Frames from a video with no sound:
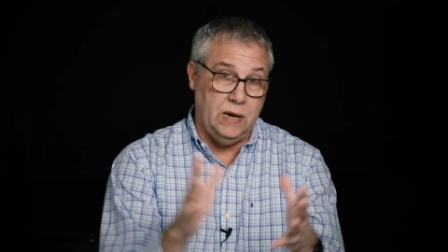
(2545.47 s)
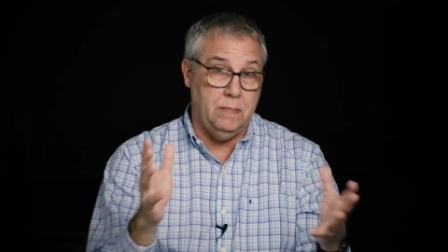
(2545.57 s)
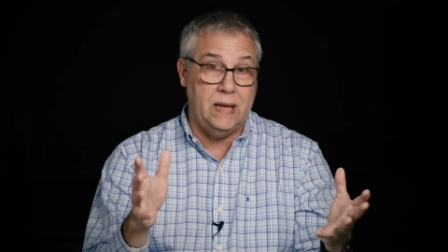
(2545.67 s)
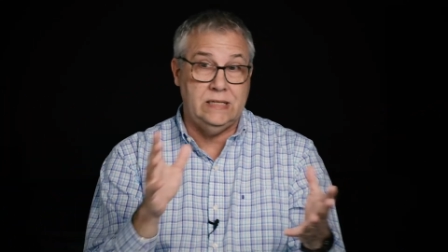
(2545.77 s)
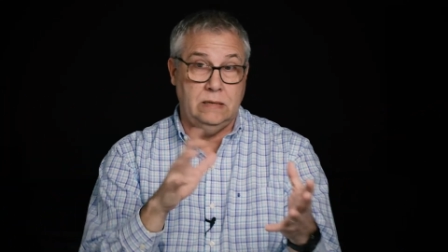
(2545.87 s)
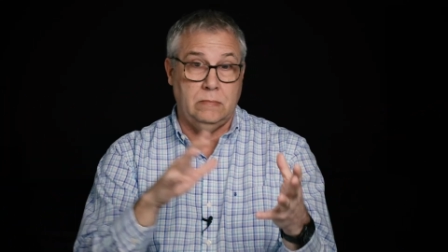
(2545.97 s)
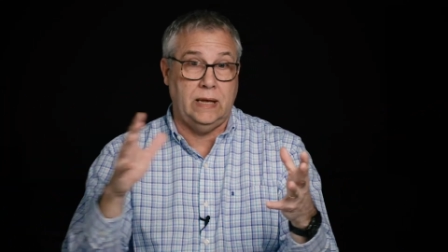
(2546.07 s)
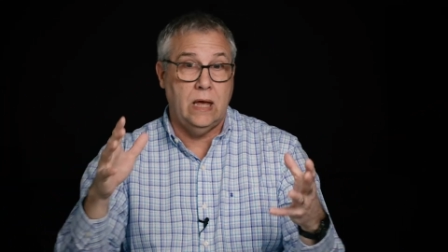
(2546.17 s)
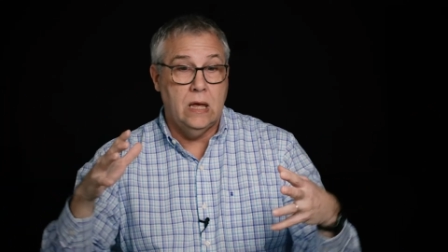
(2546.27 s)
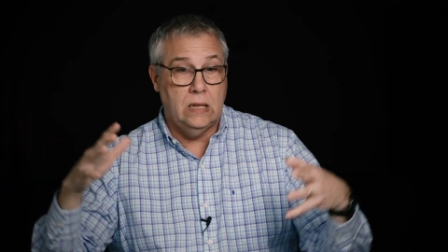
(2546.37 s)
It may seem
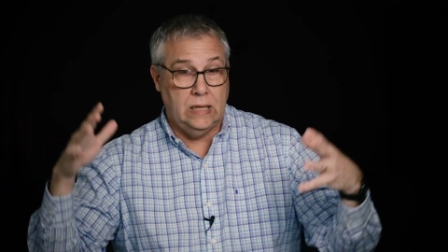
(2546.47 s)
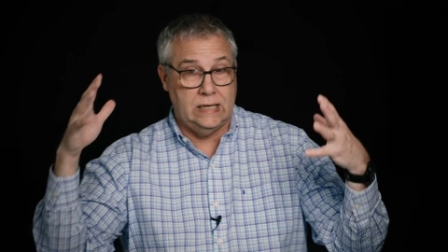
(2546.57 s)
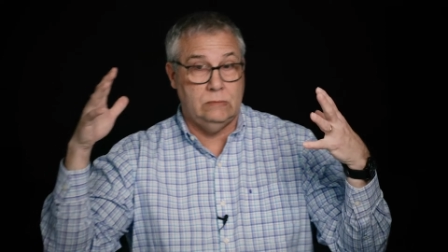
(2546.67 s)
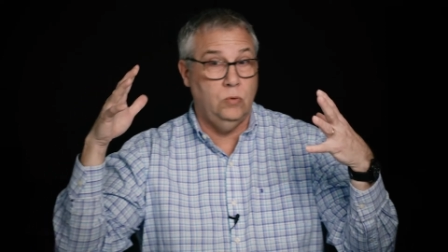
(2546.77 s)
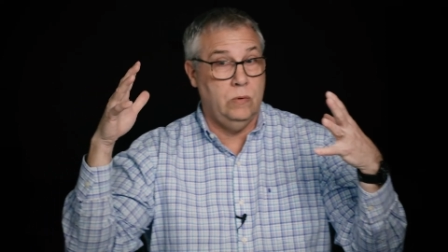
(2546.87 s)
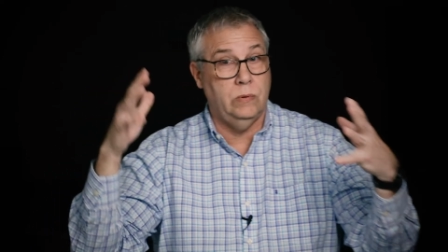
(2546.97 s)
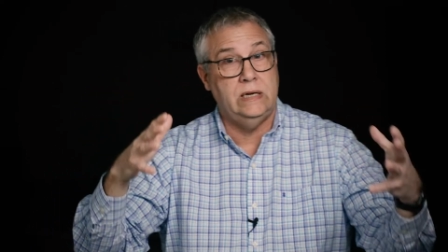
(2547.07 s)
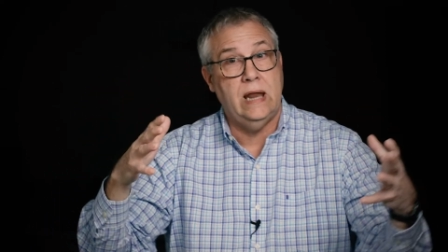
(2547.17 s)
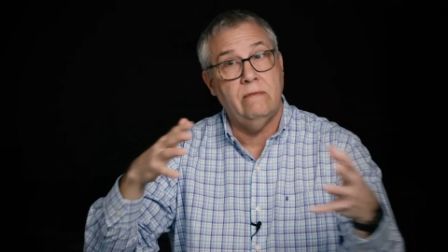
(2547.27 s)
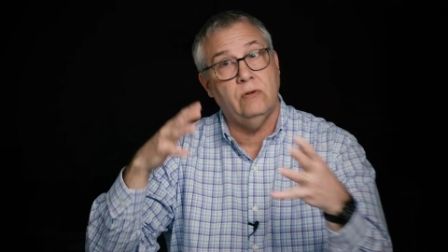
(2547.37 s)
like, like we would
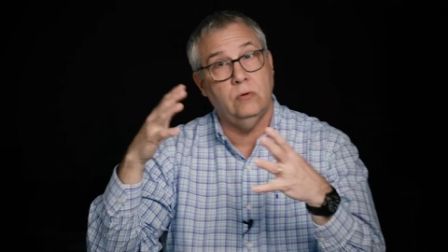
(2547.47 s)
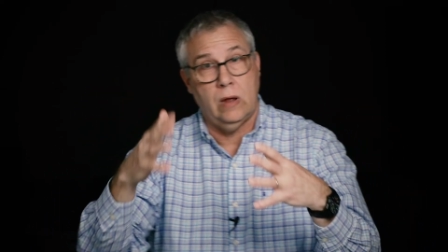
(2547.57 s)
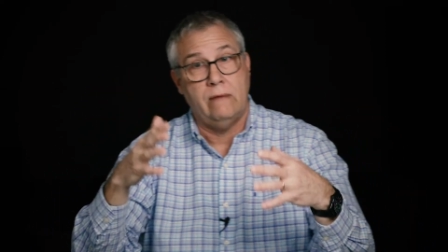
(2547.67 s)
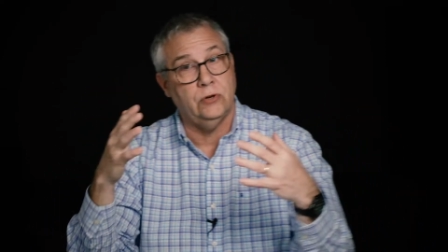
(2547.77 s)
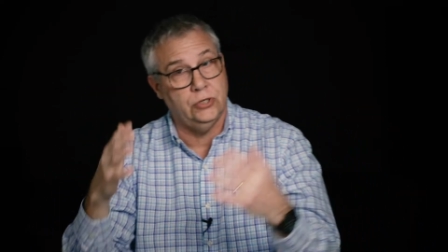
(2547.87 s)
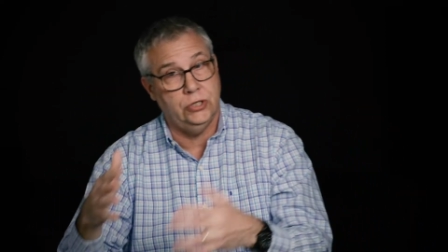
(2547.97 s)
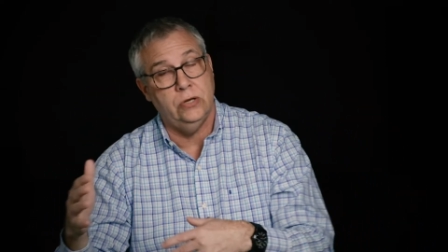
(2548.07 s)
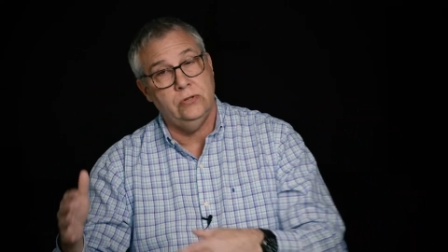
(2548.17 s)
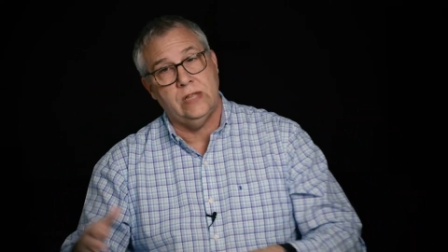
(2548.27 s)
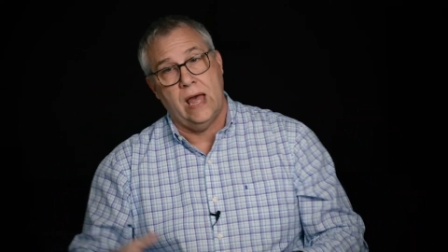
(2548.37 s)
never, ever
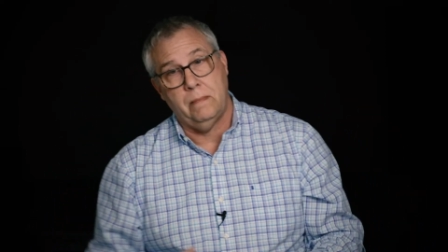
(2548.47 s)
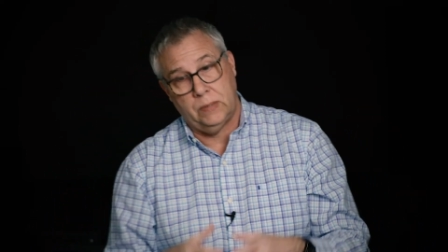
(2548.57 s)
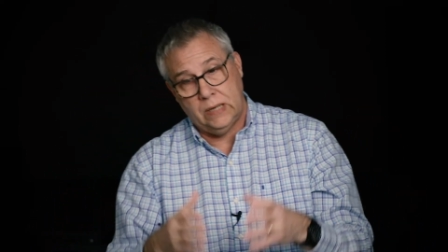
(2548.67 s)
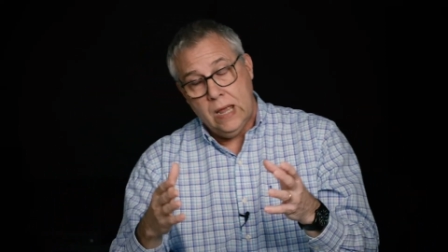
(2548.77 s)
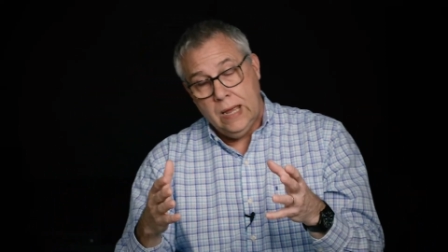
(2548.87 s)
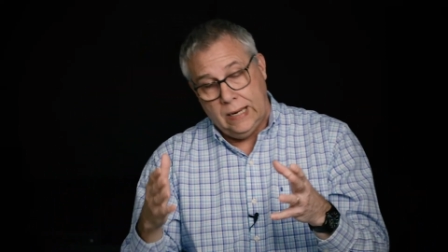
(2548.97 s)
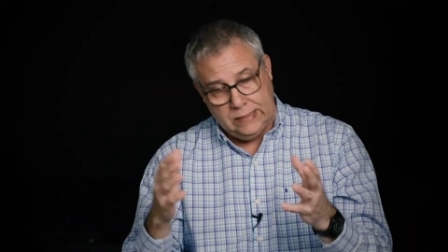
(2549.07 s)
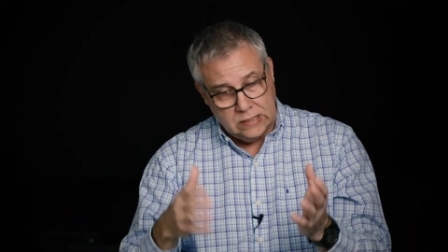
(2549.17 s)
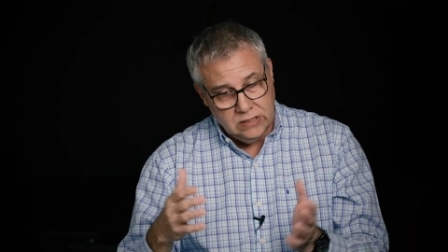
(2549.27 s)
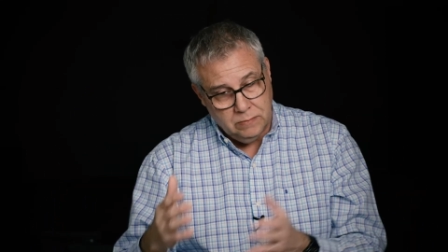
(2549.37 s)
choose that, but it
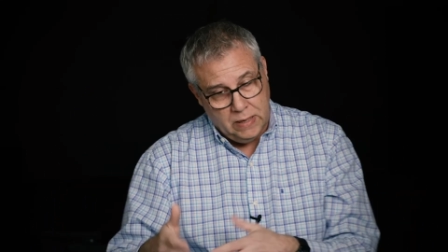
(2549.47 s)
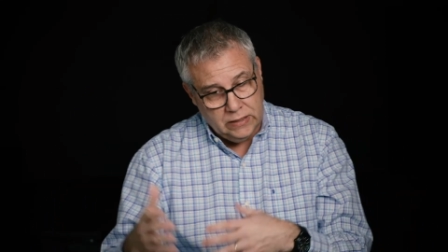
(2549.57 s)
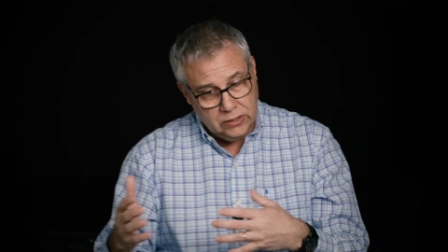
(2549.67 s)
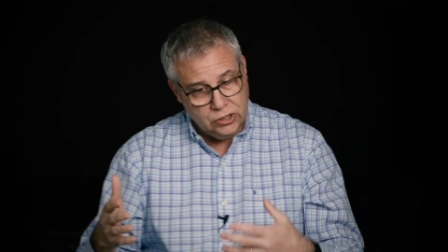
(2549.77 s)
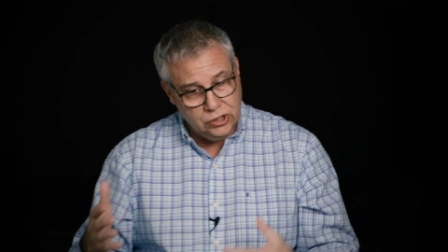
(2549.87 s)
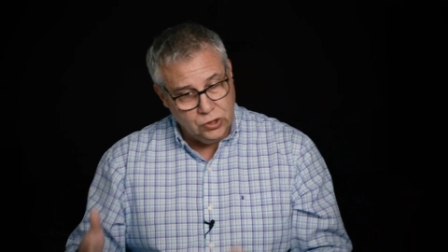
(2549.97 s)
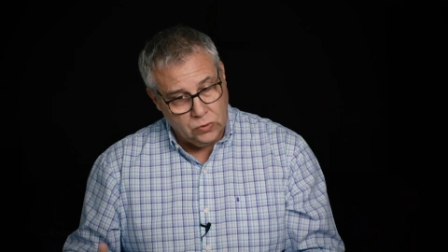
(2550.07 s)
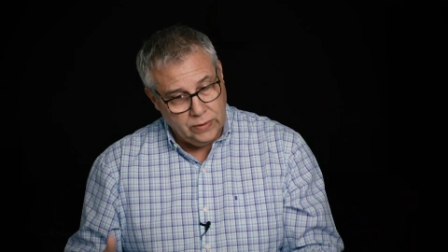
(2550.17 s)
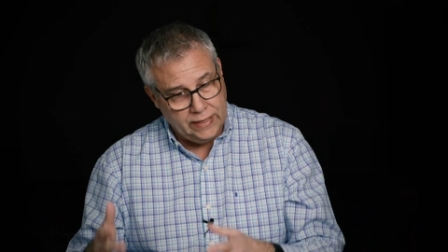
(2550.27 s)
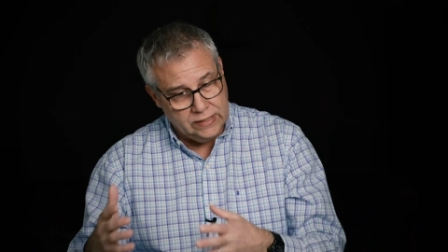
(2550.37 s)
doesn't mean that the
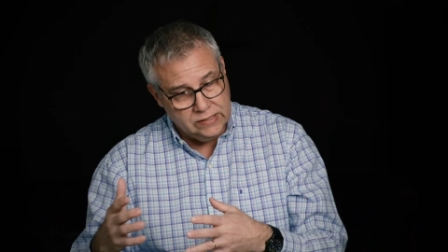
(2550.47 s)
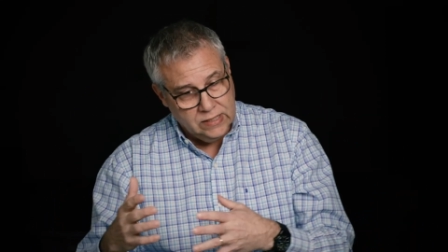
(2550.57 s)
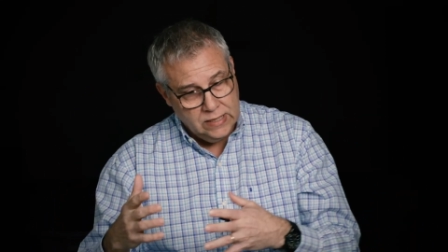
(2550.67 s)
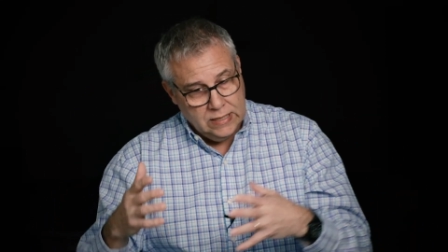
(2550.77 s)
story is